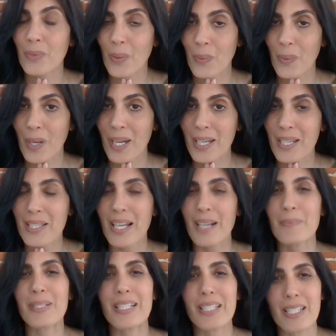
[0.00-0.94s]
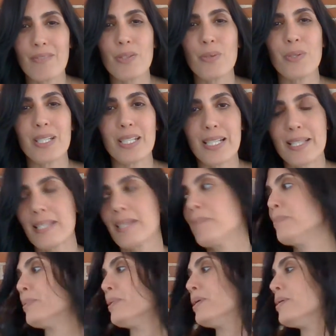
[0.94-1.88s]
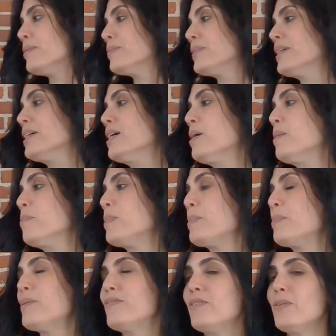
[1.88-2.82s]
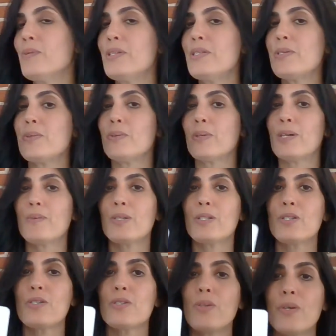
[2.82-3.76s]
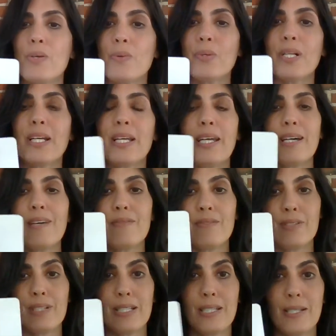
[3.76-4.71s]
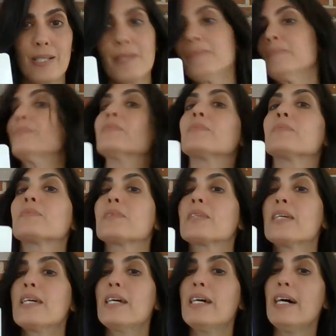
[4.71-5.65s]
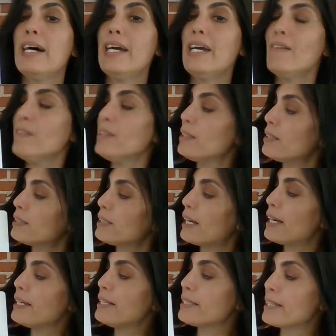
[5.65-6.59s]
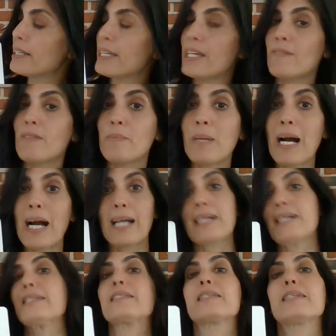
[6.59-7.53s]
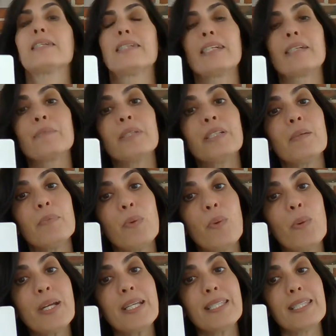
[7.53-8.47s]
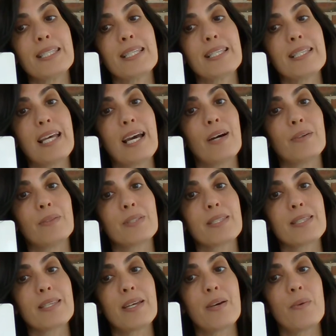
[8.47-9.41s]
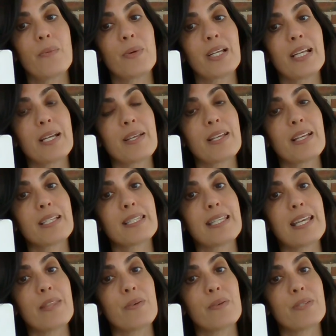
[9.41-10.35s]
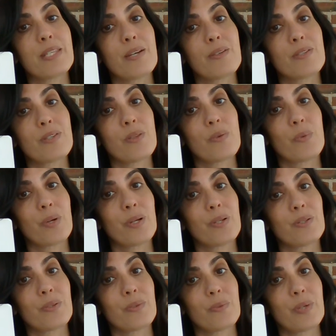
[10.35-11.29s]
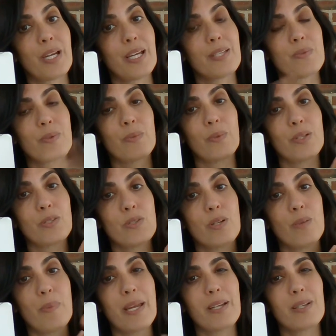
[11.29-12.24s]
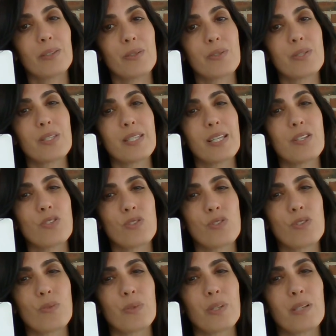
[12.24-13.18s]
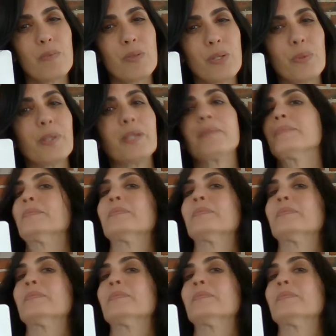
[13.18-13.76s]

Okay, I'm going to give you an example. But before we do, I want to show you what I have written here. I have a little line and then I have a box. I'm going to point to the sounds when I say those sounds in the word. Okay, so I want you to pay close attention to what I'm doing.